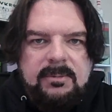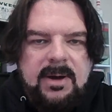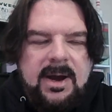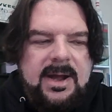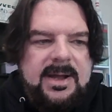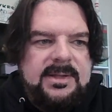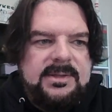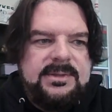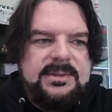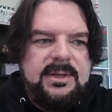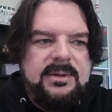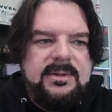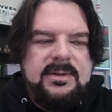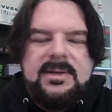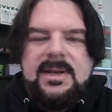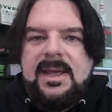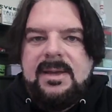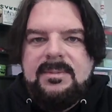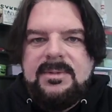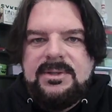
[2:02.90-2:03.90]
right? So the
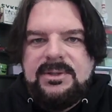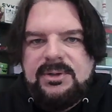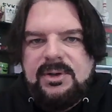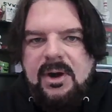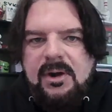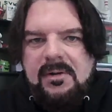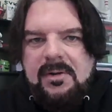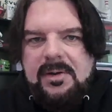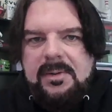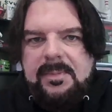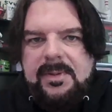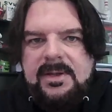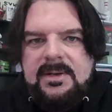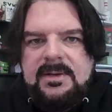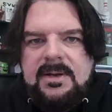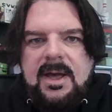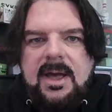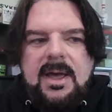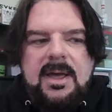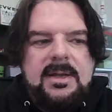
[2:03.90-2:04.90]
damage has already
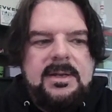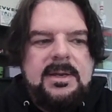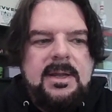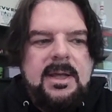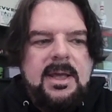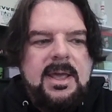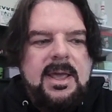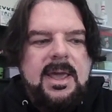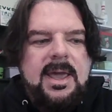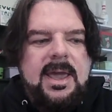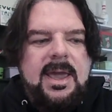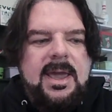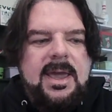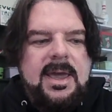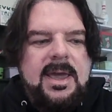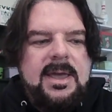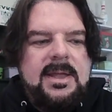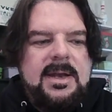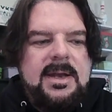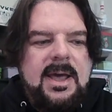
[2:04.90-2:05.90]
been done.
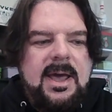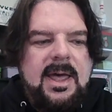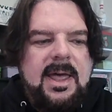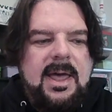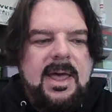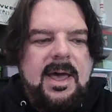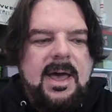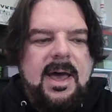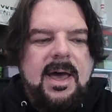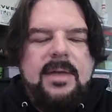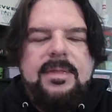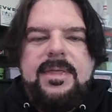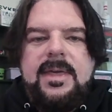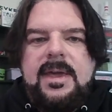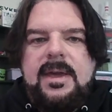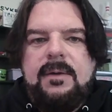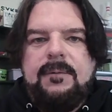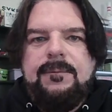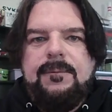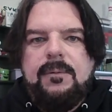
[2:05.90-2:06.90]
And I
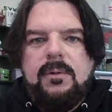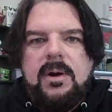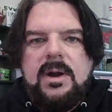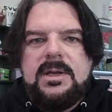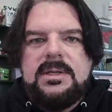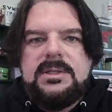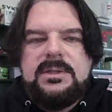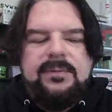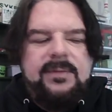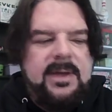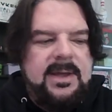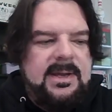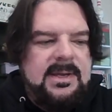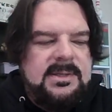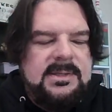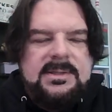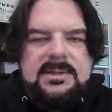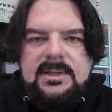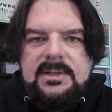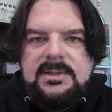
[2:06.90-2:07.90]
think for us
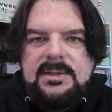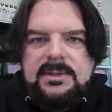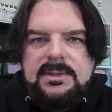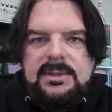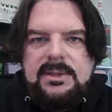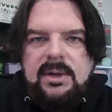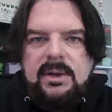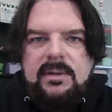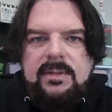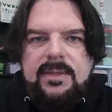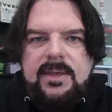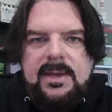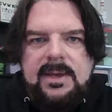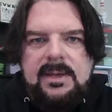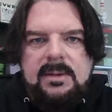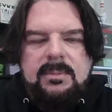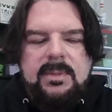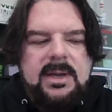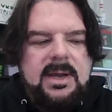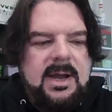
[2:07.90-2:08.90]
fans, this is a good
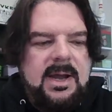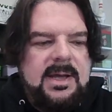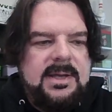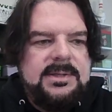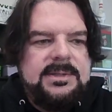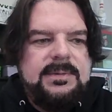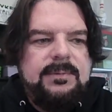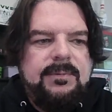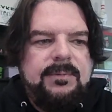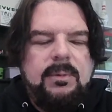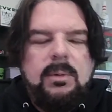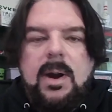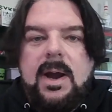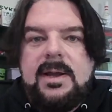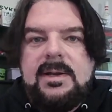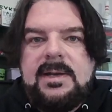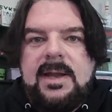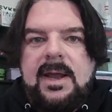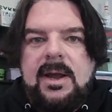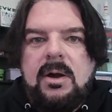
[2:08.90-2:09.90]
thing because for
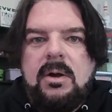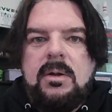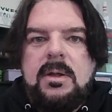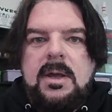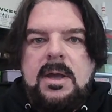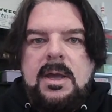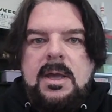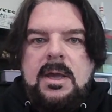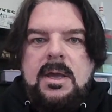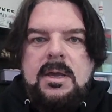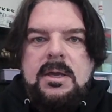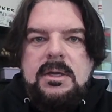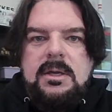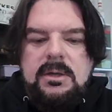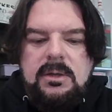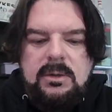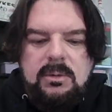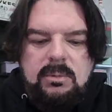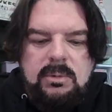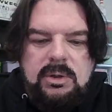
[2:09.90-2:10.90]
right now,
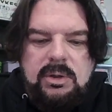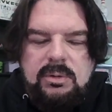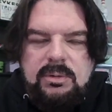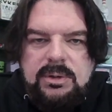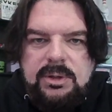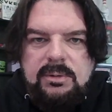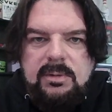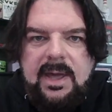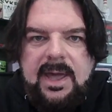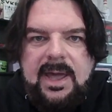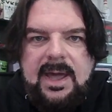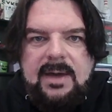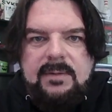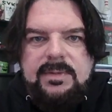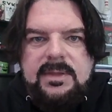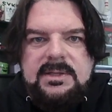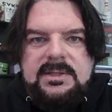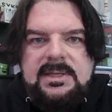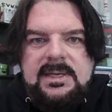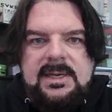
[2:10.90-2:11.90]
you do
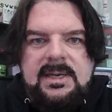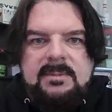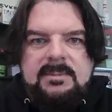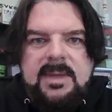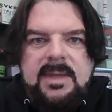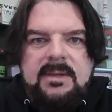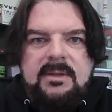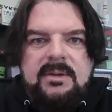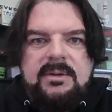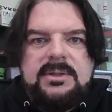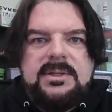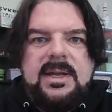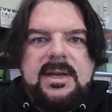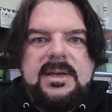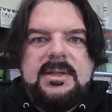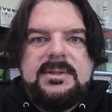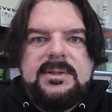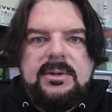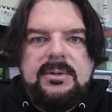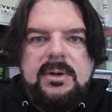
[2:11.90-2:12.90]
have the team that looks
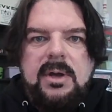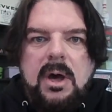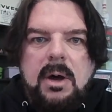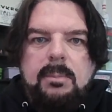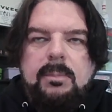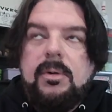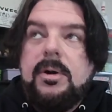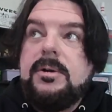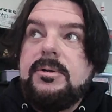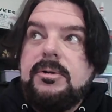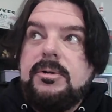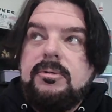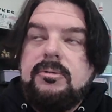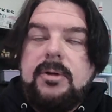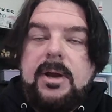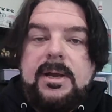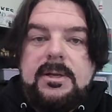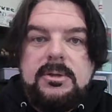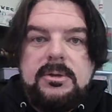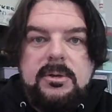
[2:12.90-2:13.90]
like it's on the upward
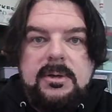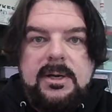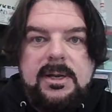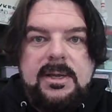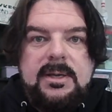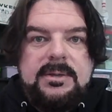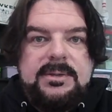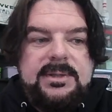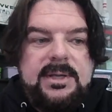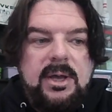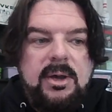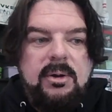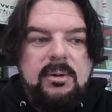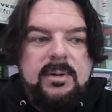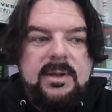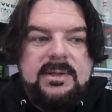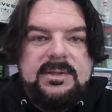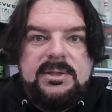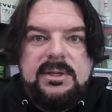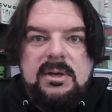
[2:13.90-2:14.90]
trajectory. So
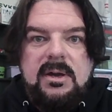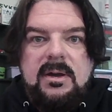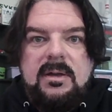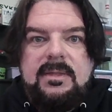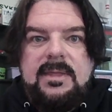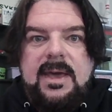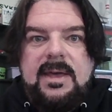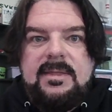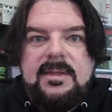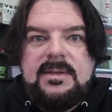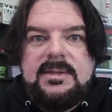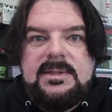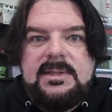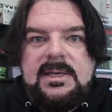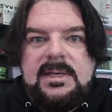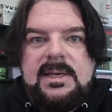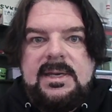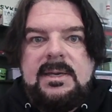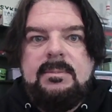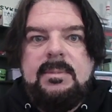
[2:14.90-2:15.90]
it's good that this
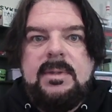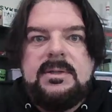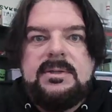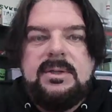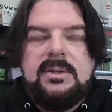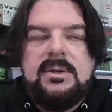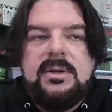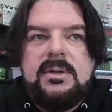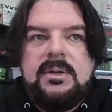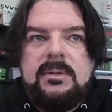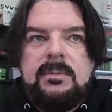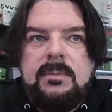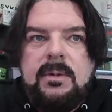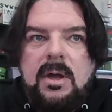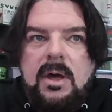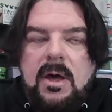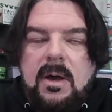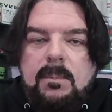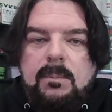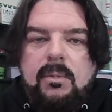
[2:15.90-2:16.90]
team is looking
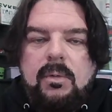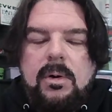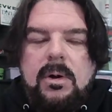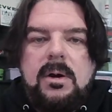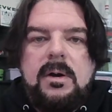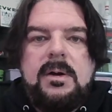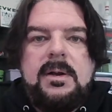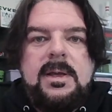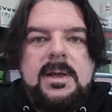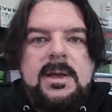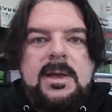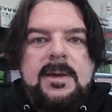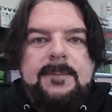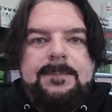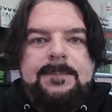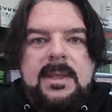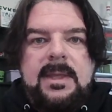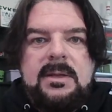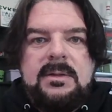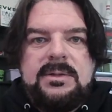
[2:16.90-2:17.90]
upward
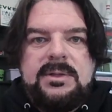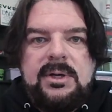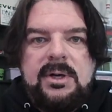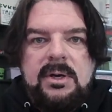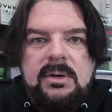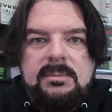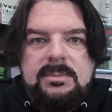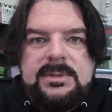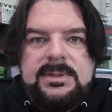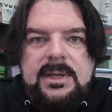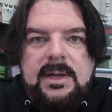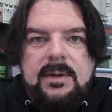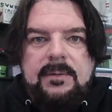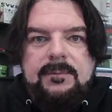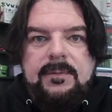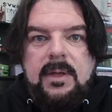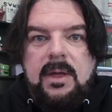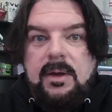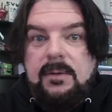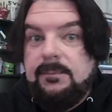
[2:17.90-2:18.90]
in terms
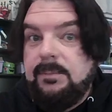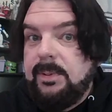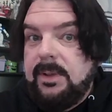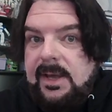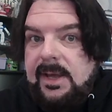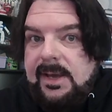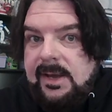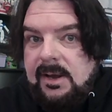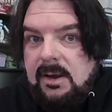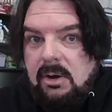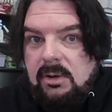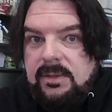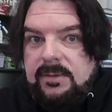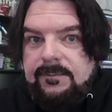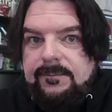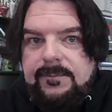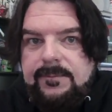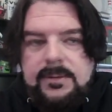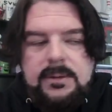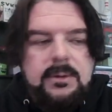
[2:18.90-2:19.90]
of, of play on
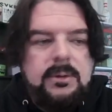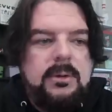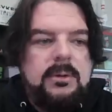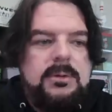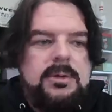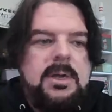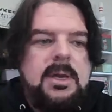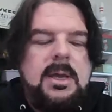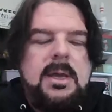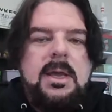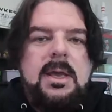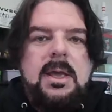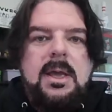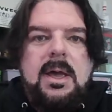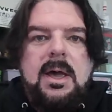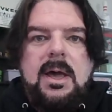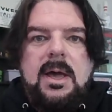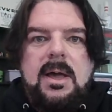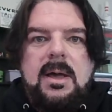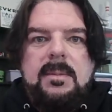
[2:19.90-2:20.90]
the field.
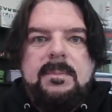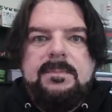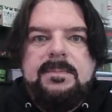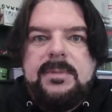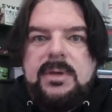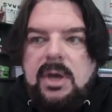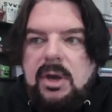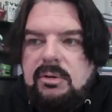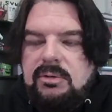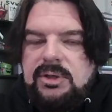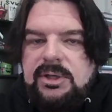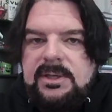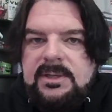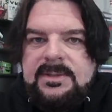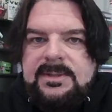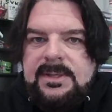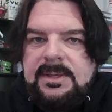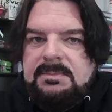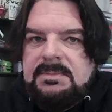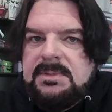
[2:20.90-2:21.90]
Um, coaching
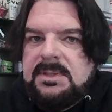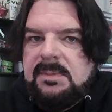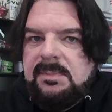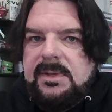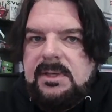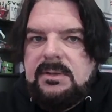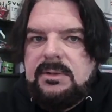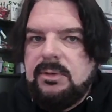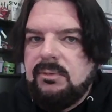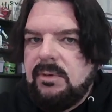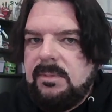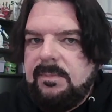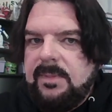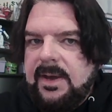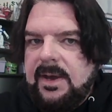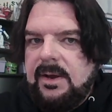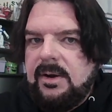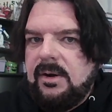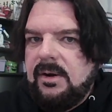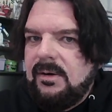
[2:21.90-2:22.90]
seems to be doing
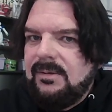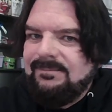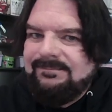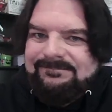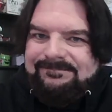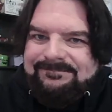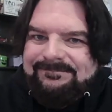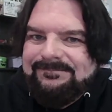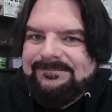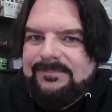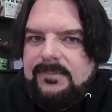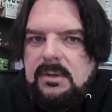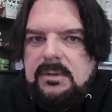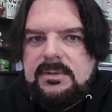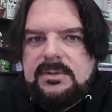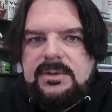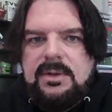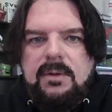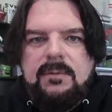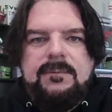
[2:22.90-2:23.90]
better
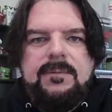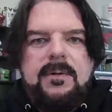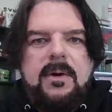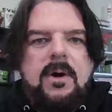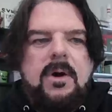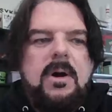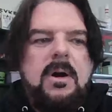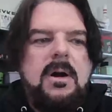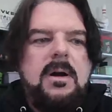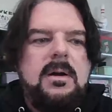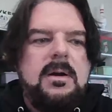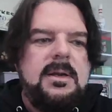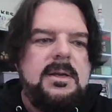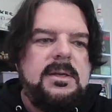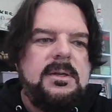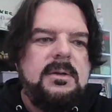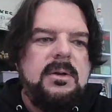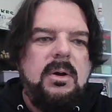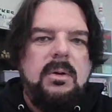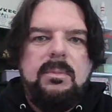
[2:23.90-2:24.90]
so far.
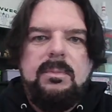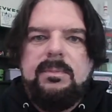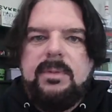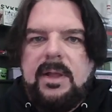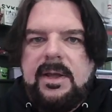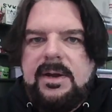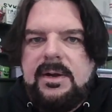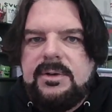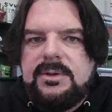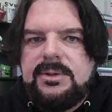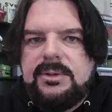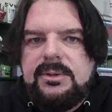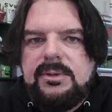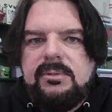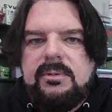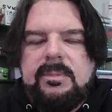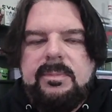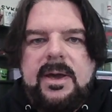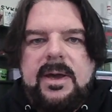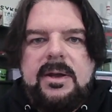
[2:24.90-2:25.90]
You know, players are
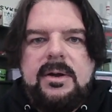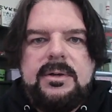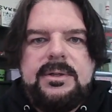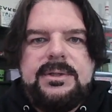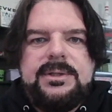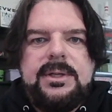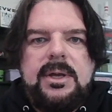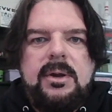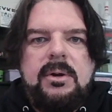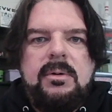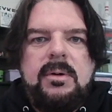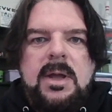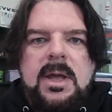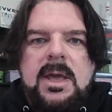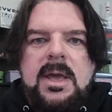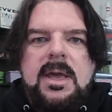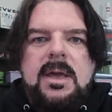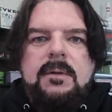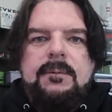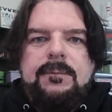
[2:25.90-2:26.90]
doing better. So
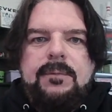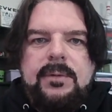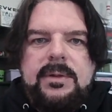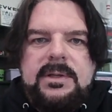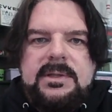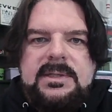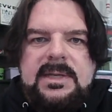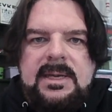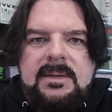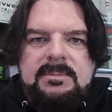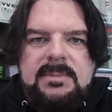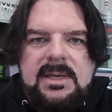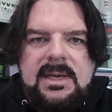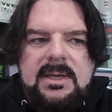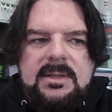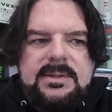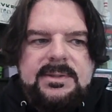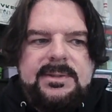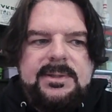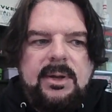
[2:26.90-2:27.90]
for the team to
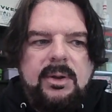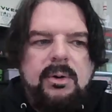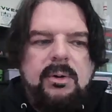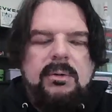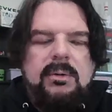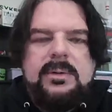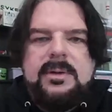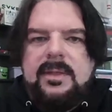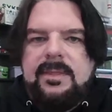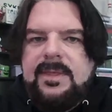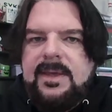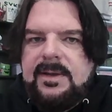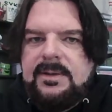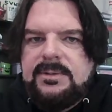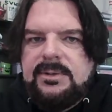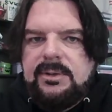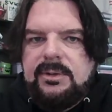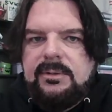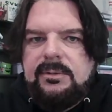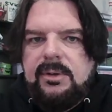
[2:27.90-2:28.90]
get sold and
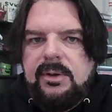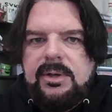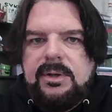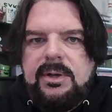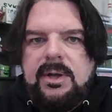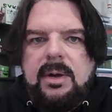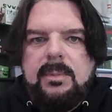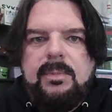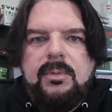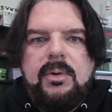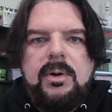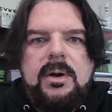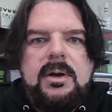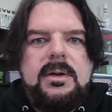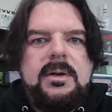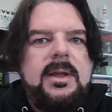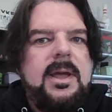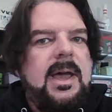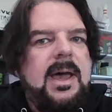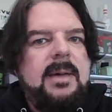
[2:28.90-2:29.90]
things are looking
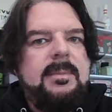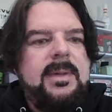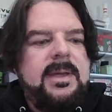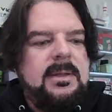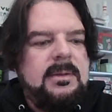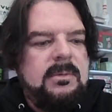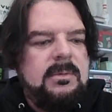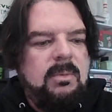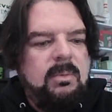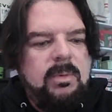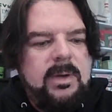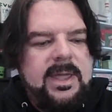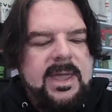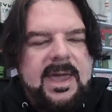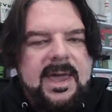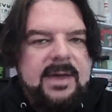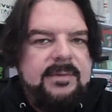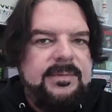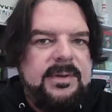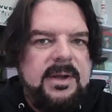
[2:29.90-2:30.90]
upward, I mean, we
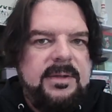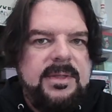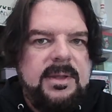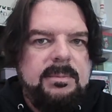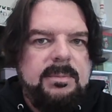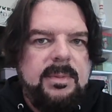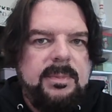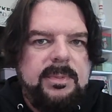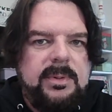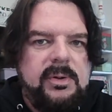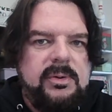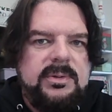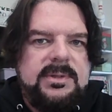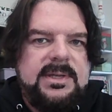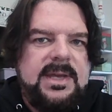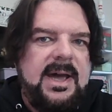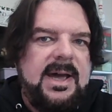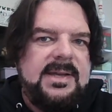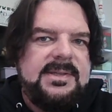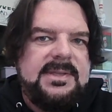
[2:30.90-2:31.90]
have nothing but blue
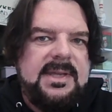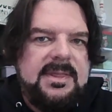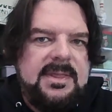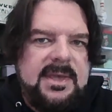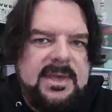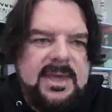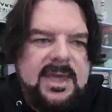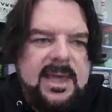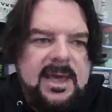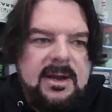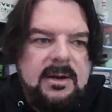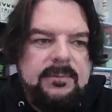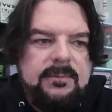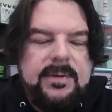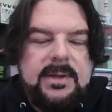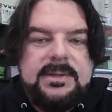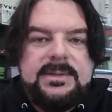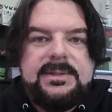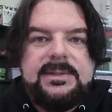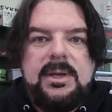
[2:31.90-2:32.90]
skies, I think, ahead of
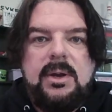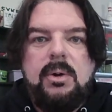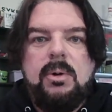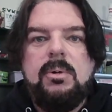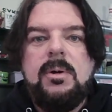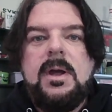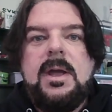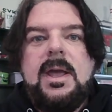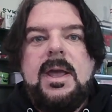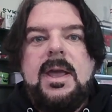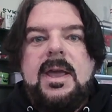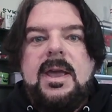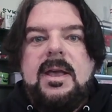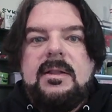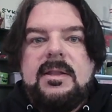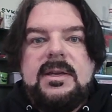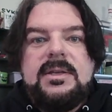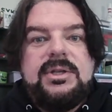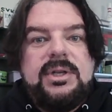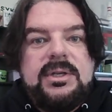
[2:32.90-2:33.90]
us. So
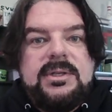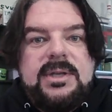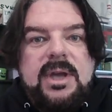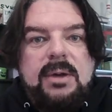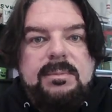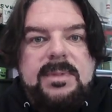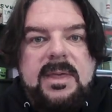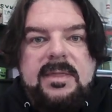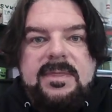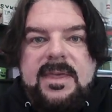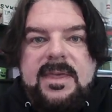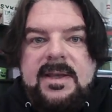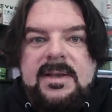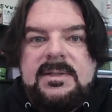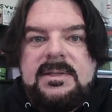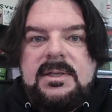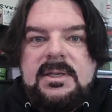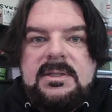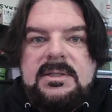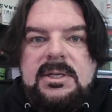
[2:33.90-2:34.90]
let's just hope that
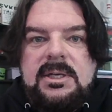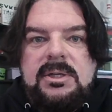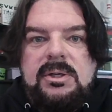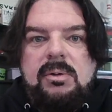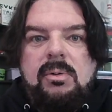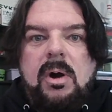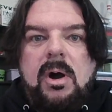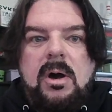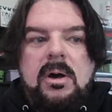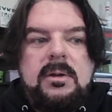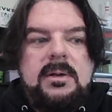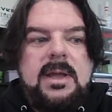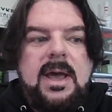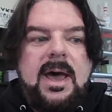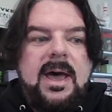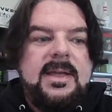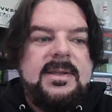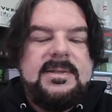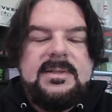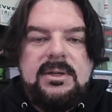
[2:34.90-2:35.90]
things continue on.
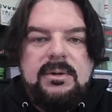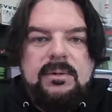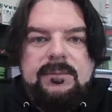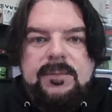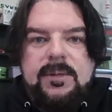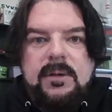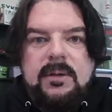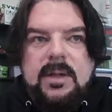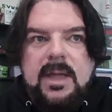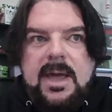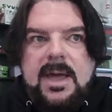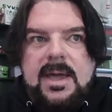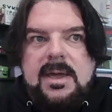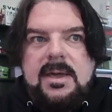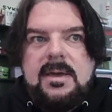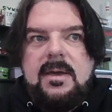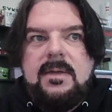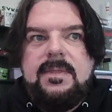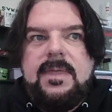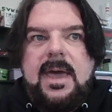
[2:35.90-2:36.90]
I still feel
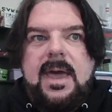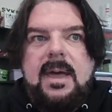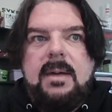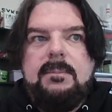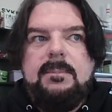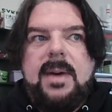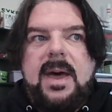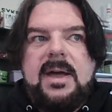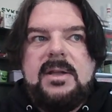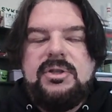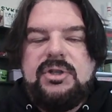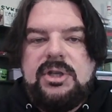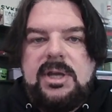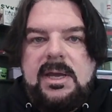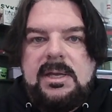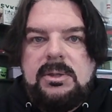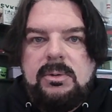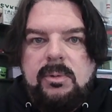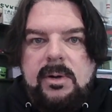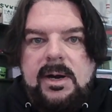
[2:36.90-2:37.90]
like that by
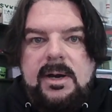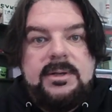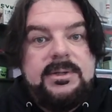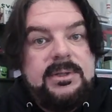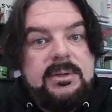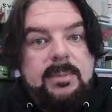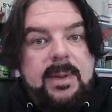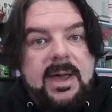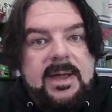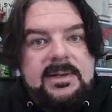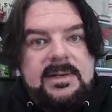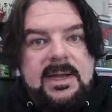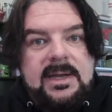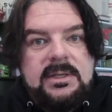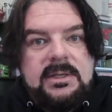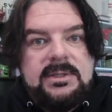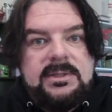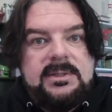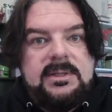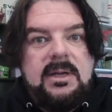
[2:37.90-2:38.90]
January, so by
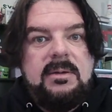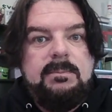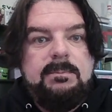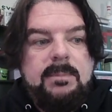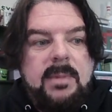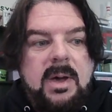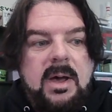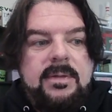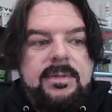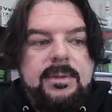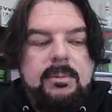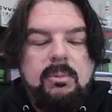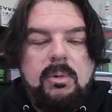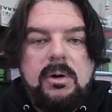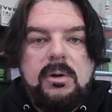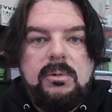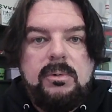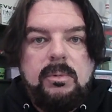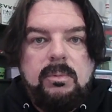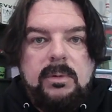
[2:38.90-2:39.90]
next month,
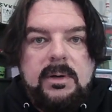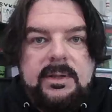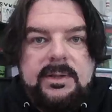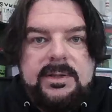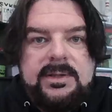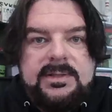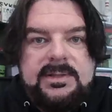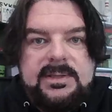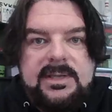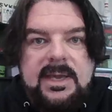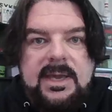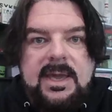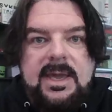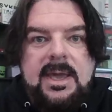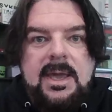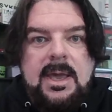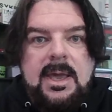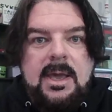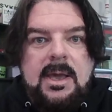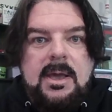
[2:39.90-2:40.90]
we're going to really see.